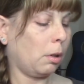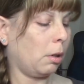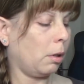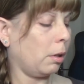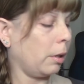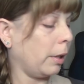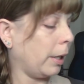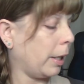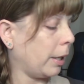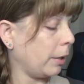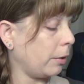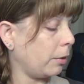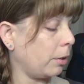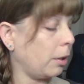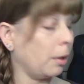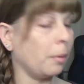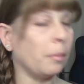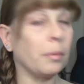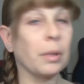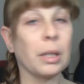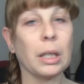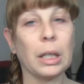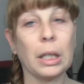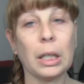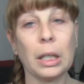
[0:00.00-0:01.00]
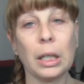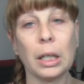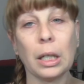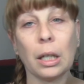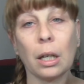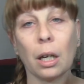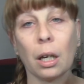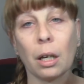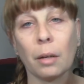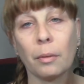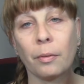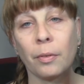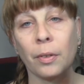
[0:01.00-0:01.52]
on that trip
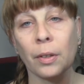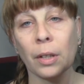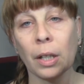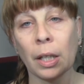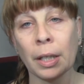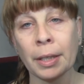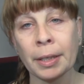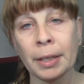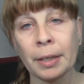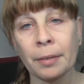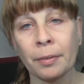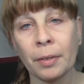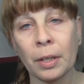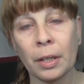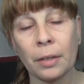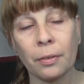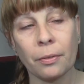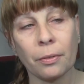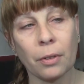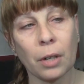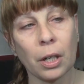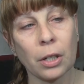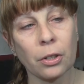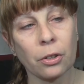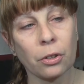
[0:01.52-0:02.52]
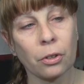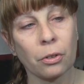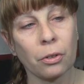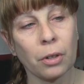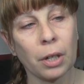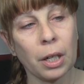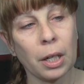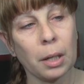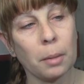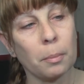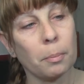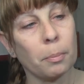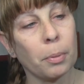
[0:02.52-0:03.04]
the Philosophy Fresh
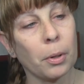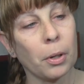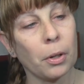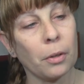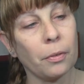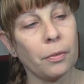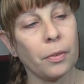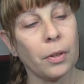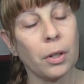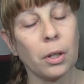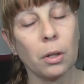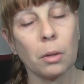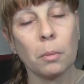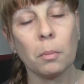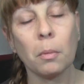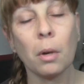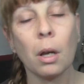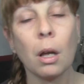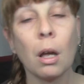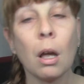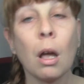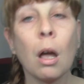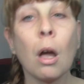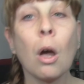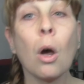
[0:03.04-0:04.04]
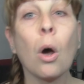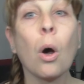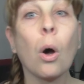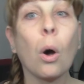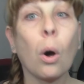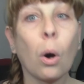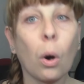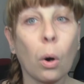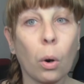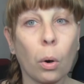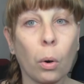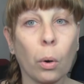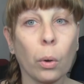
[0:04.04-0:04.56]
Cream perfume.
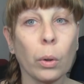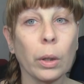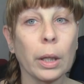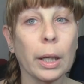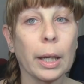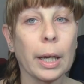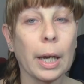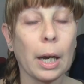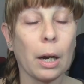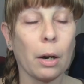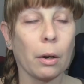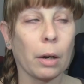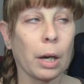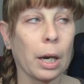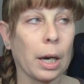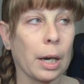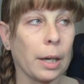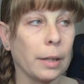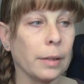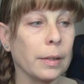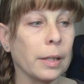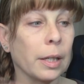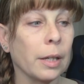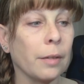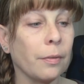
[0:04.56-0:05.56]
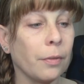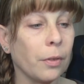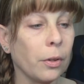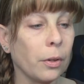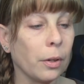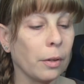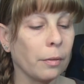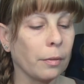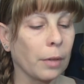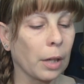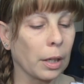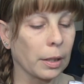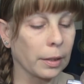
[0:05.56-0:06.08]
Holy cow, guys, if you
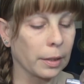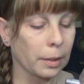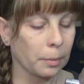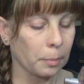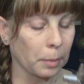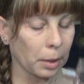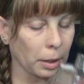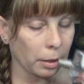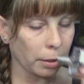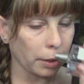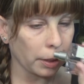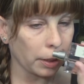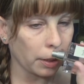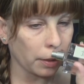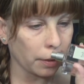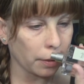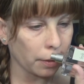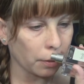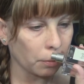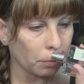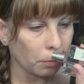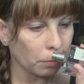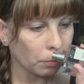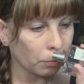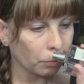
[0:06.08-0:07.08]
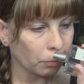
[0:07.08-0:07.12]
have not smelled this,